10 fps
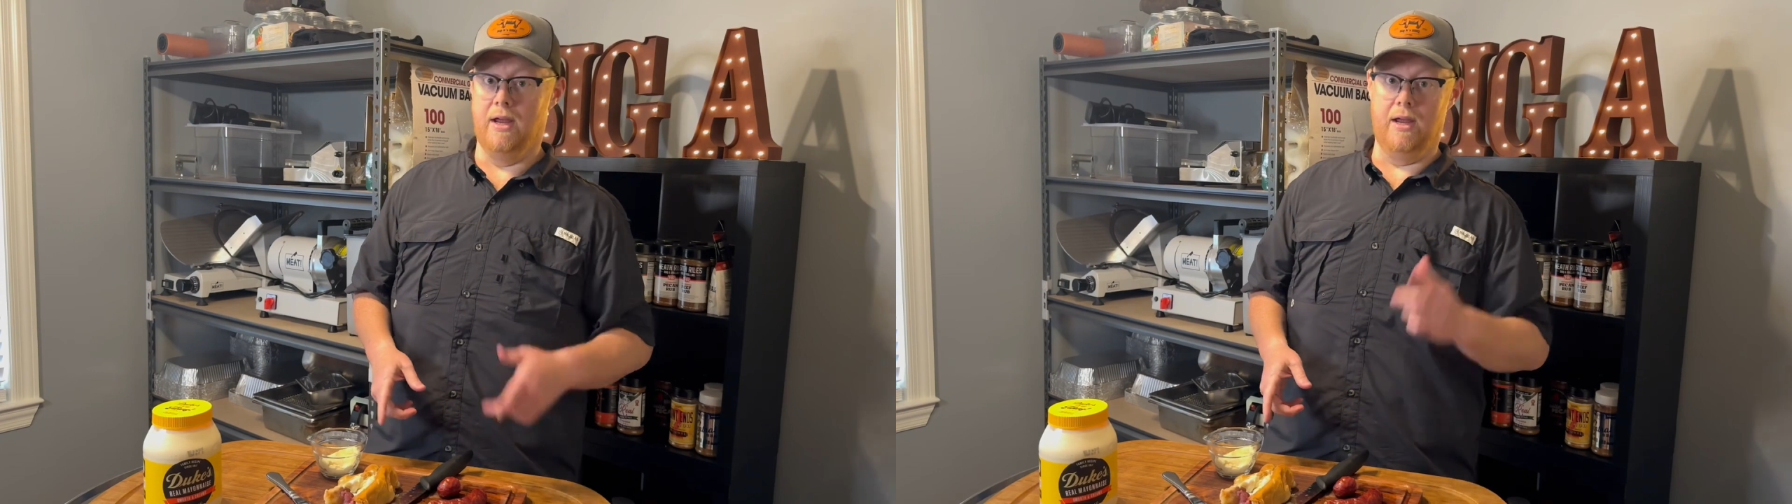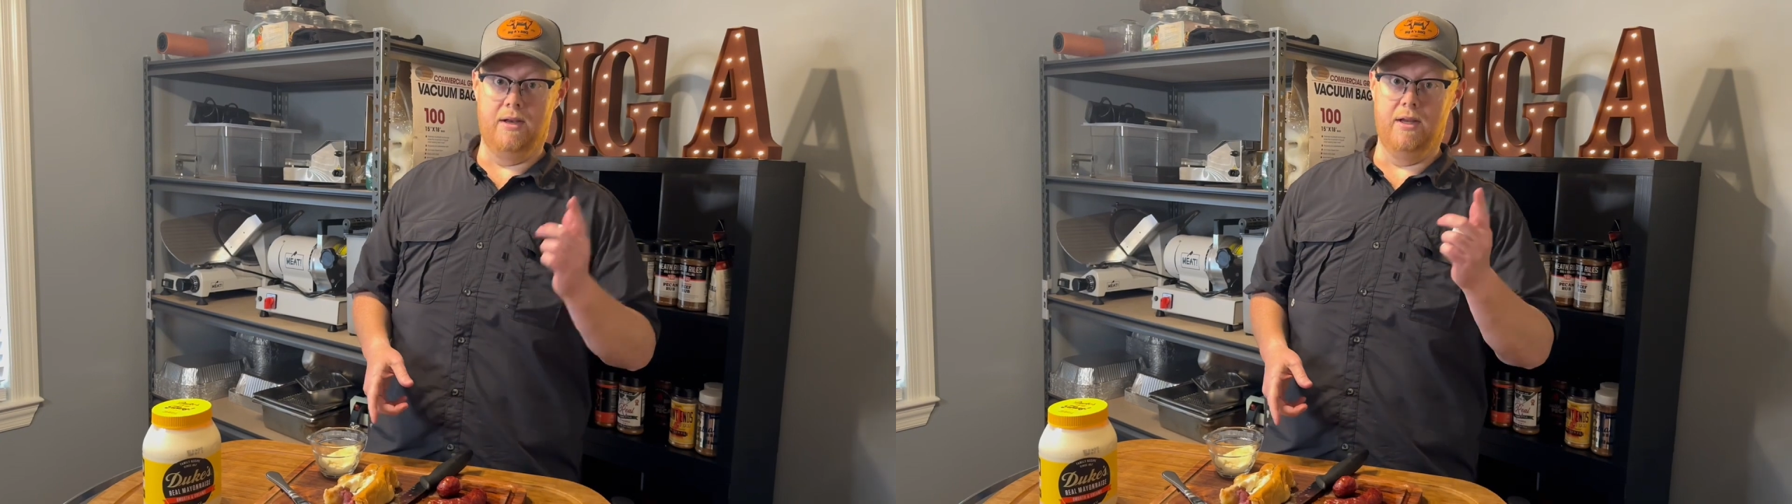
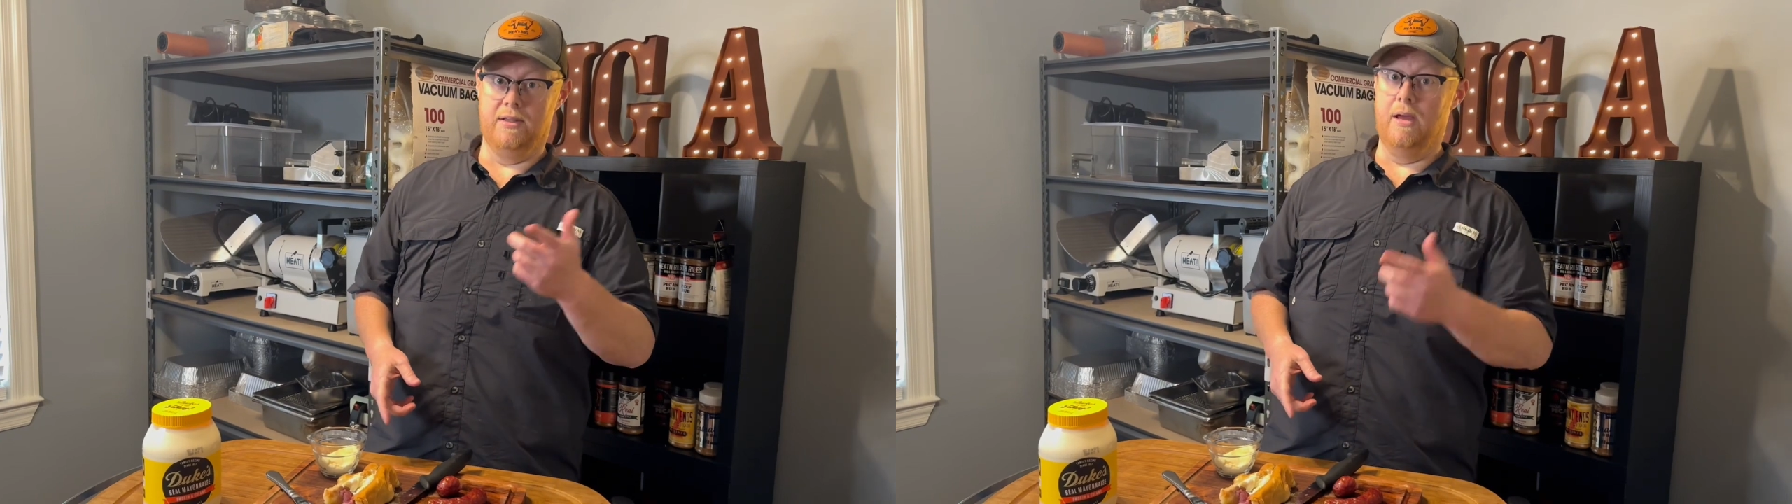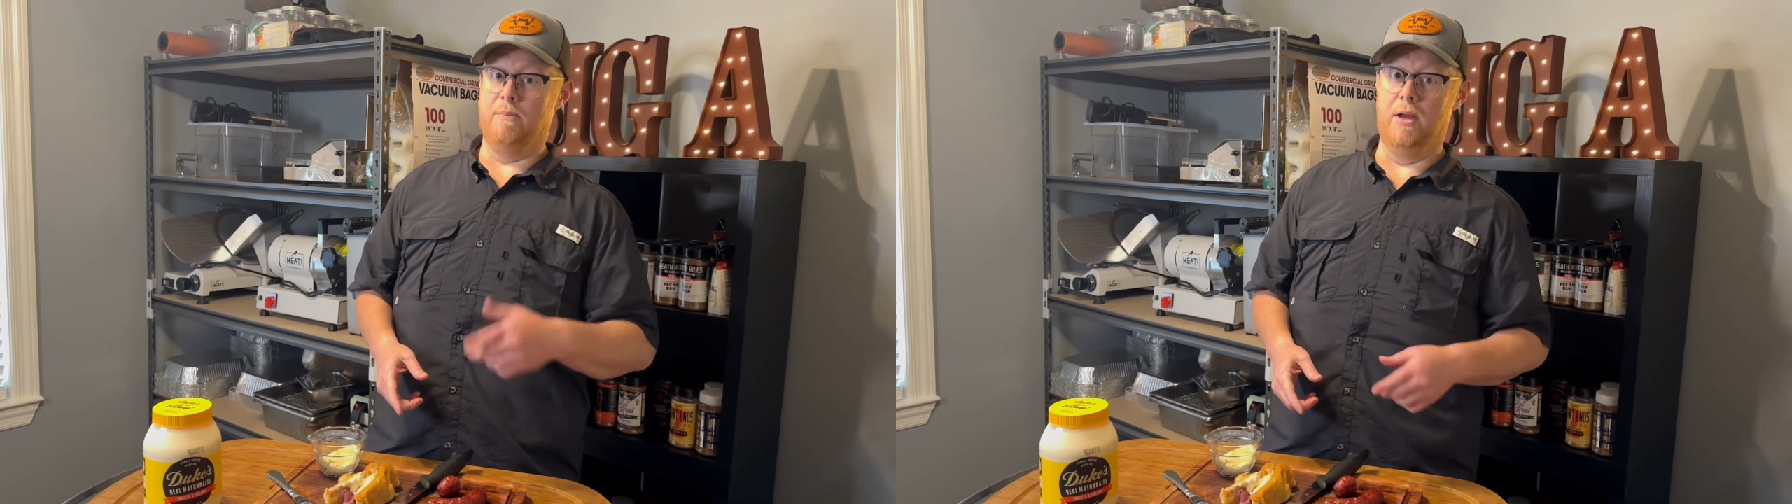and
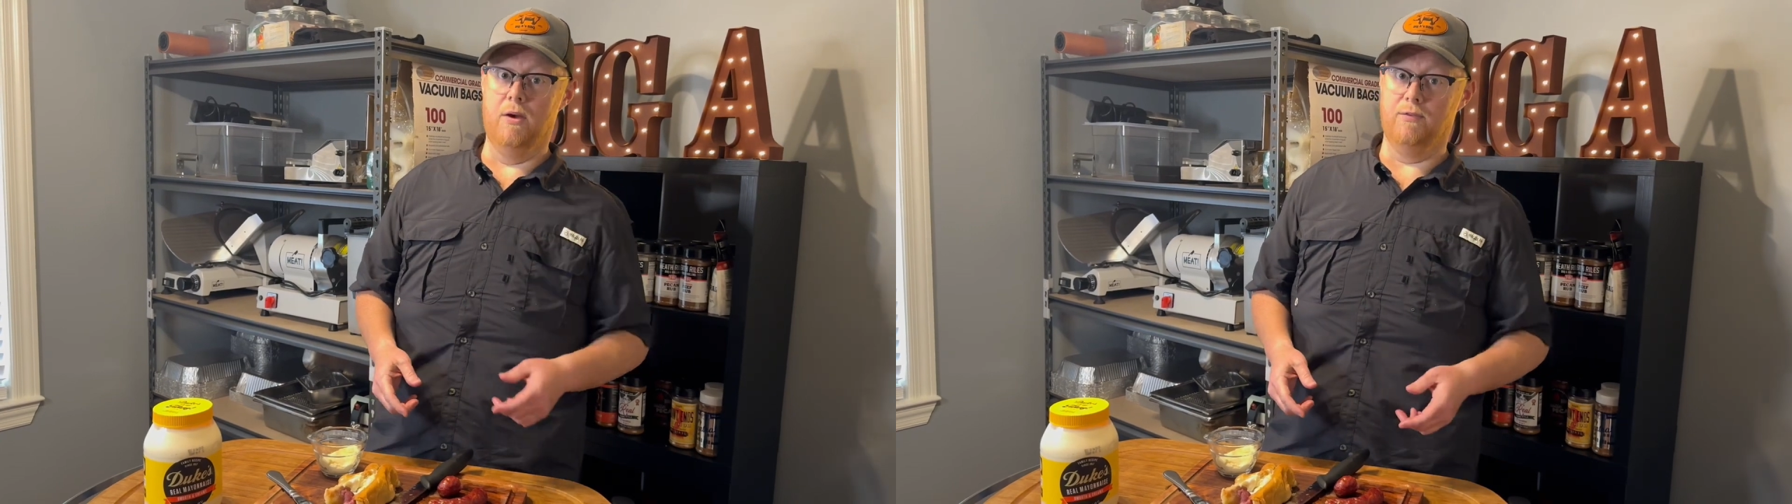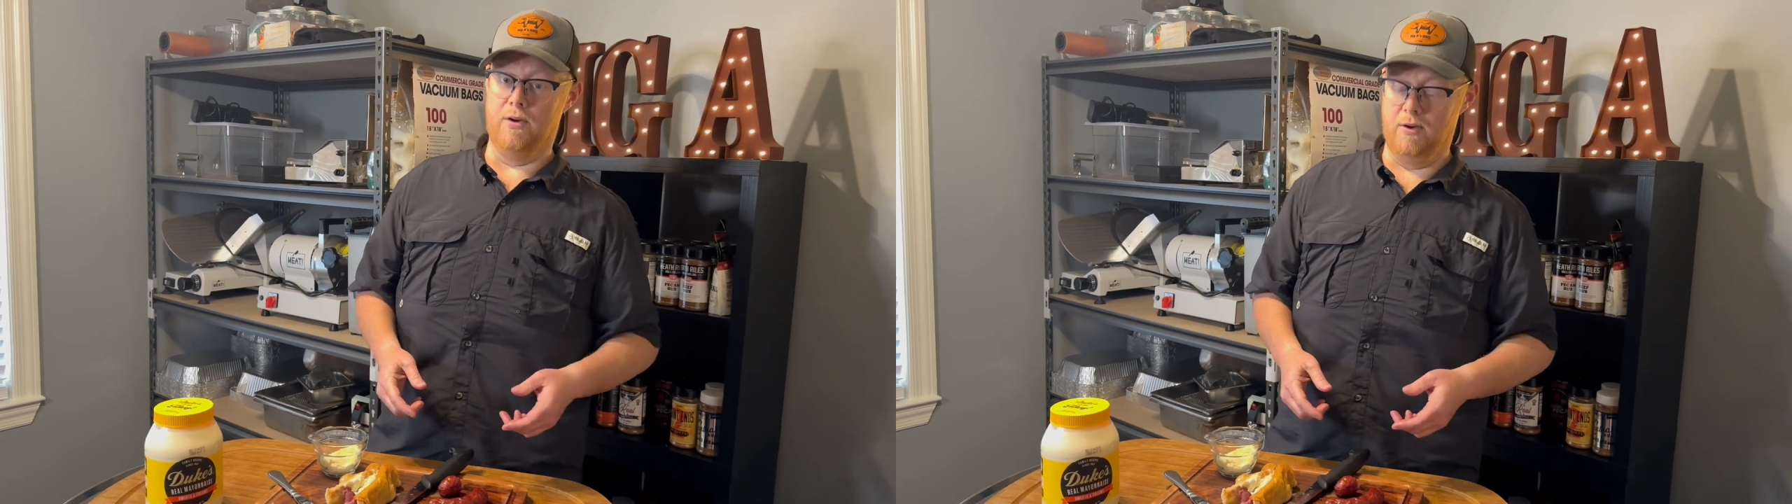hit that
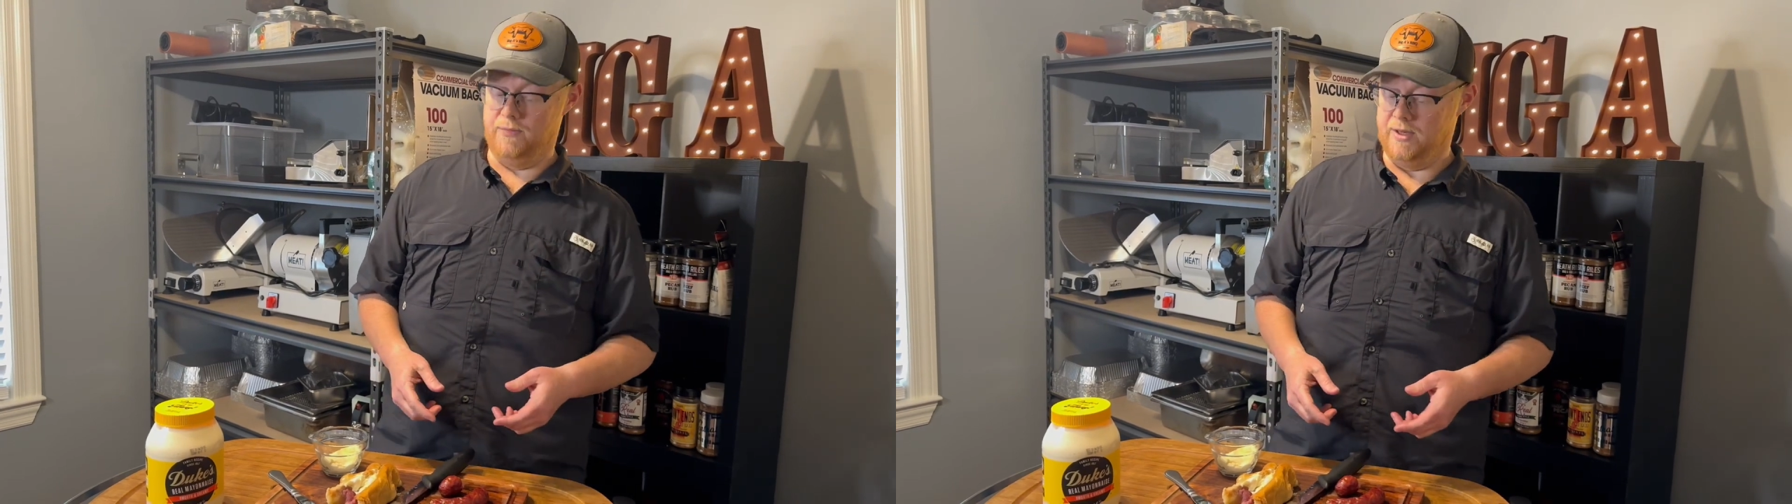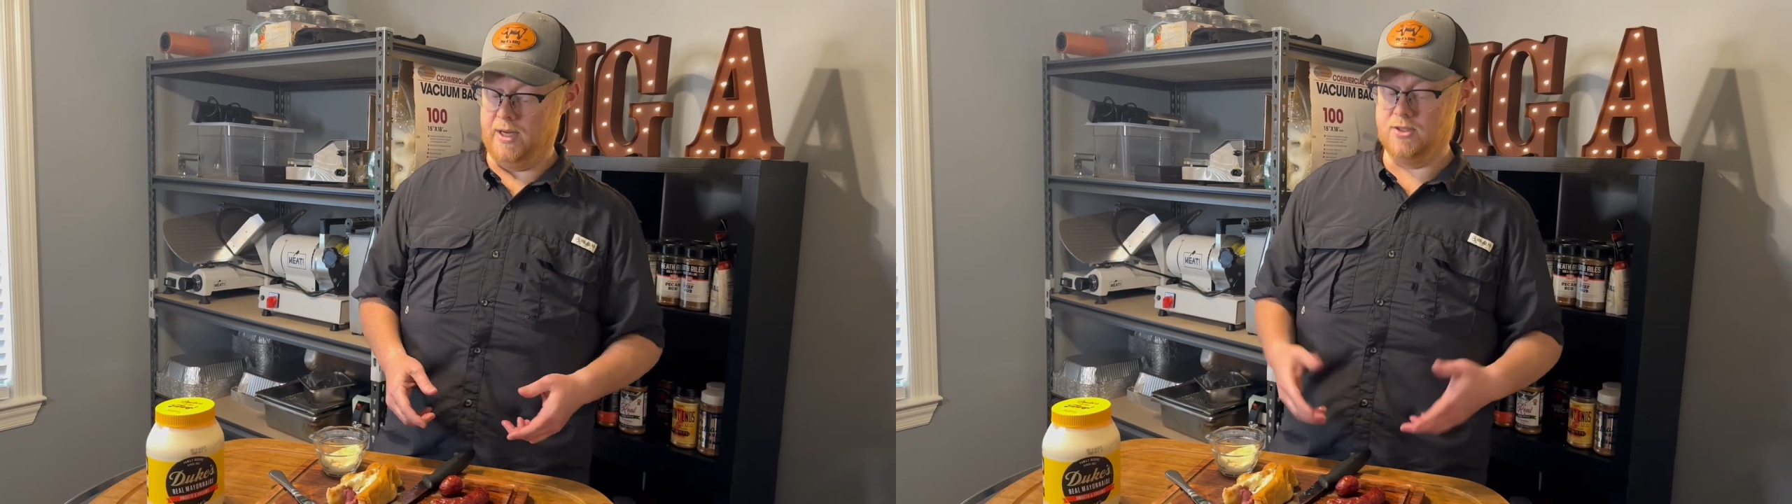bell for
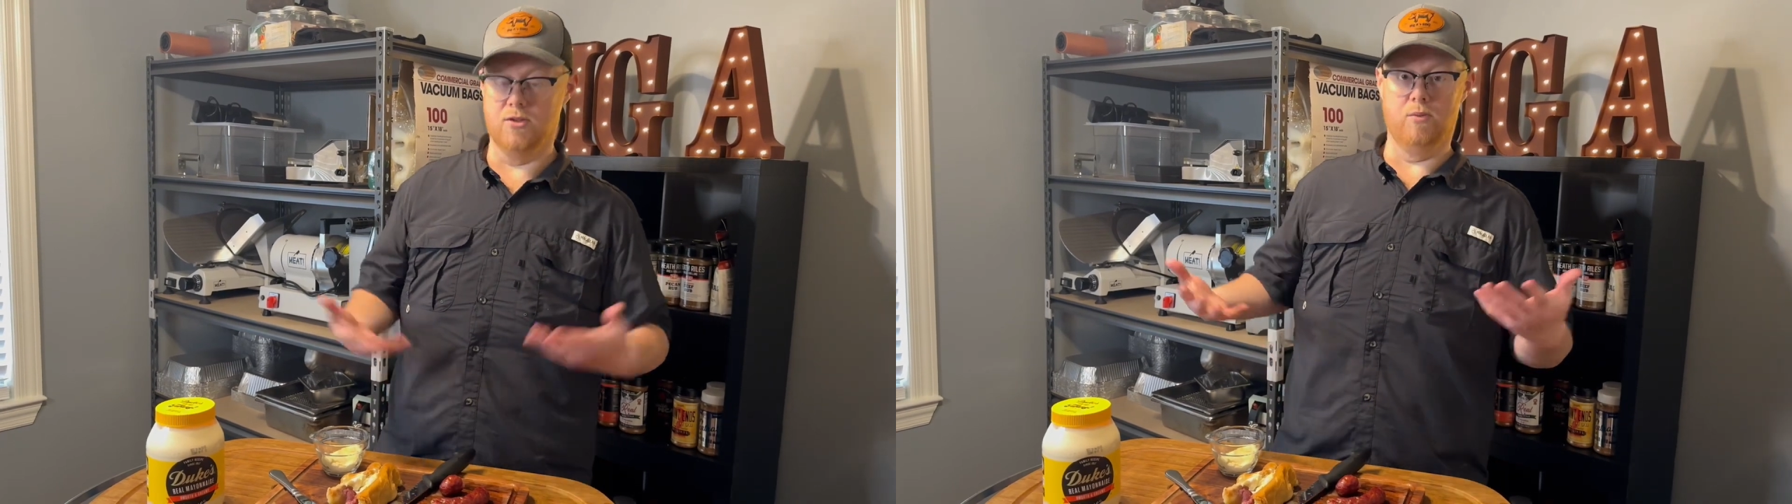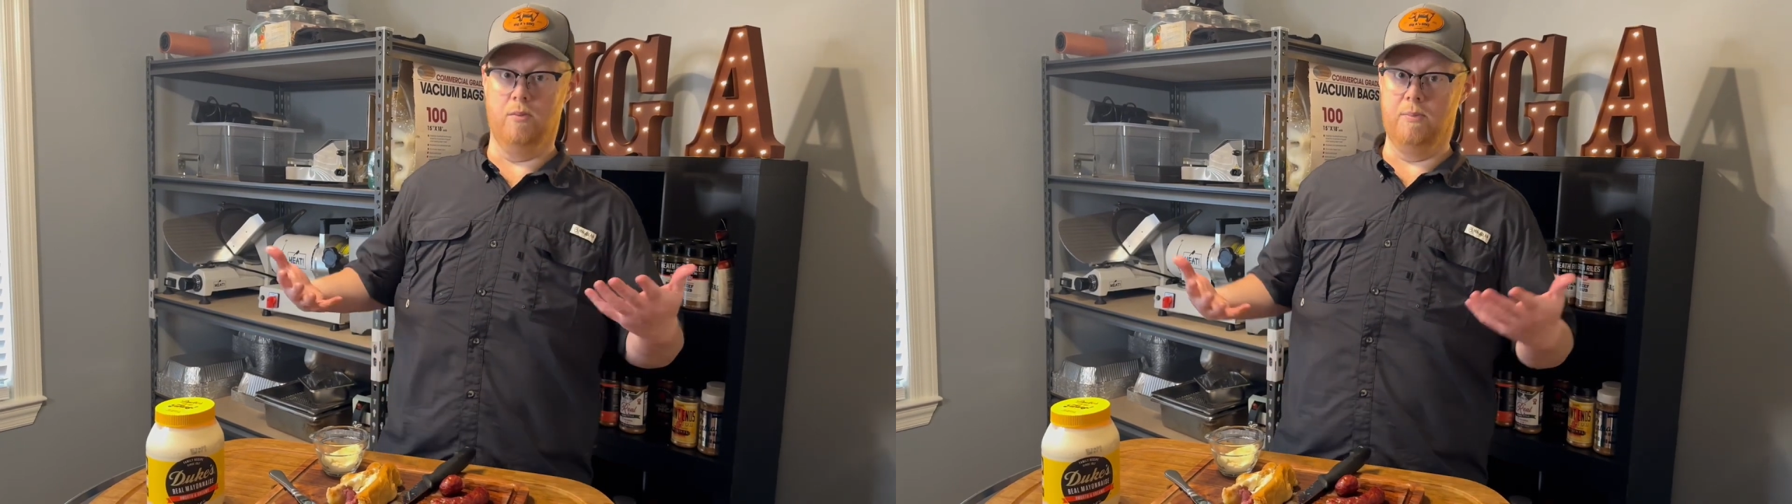
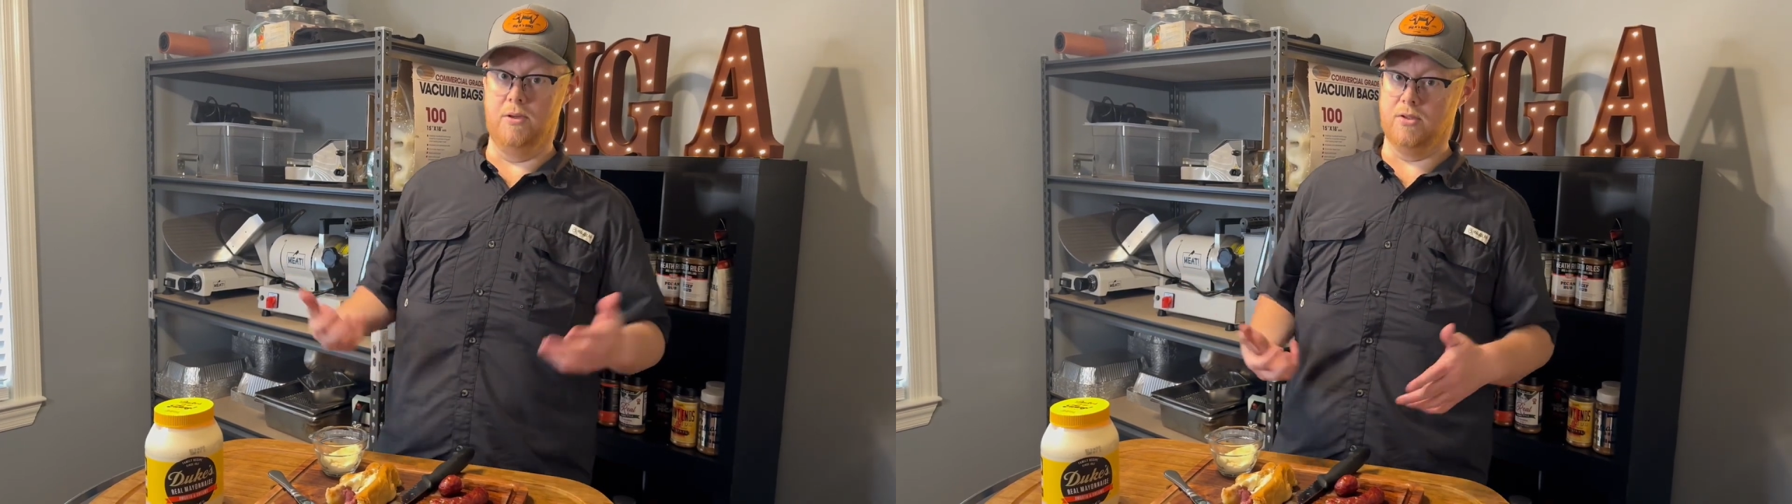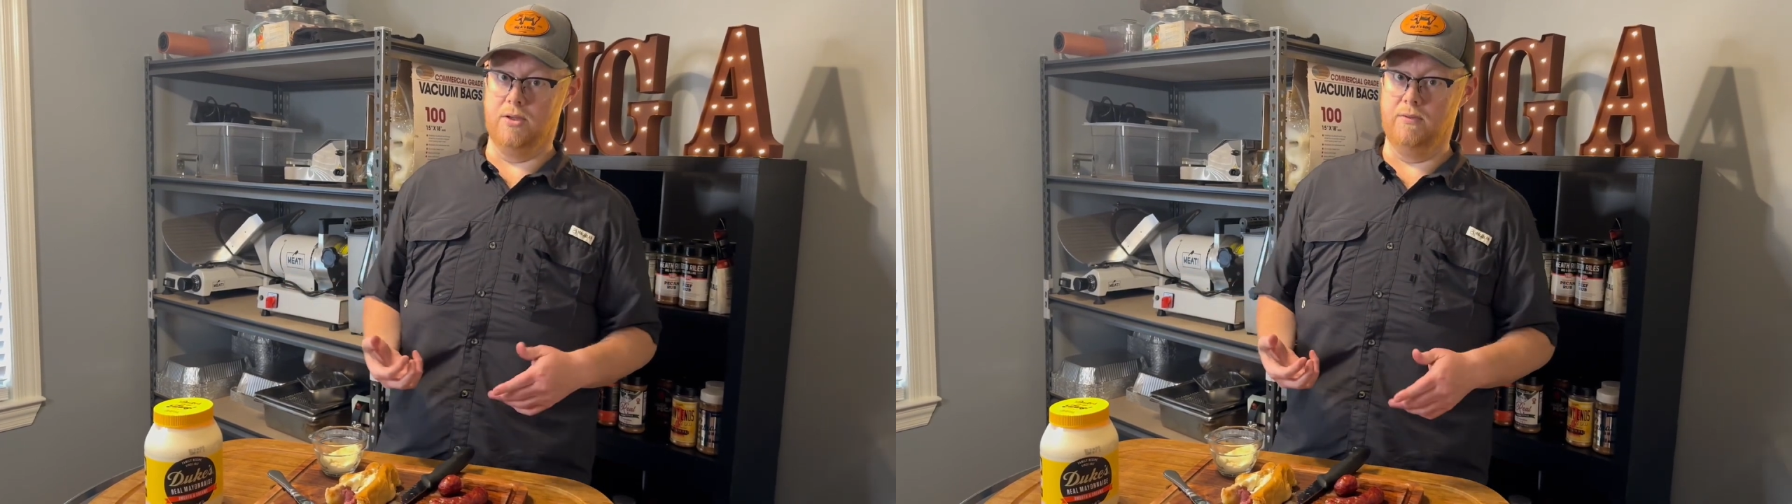notifications when we post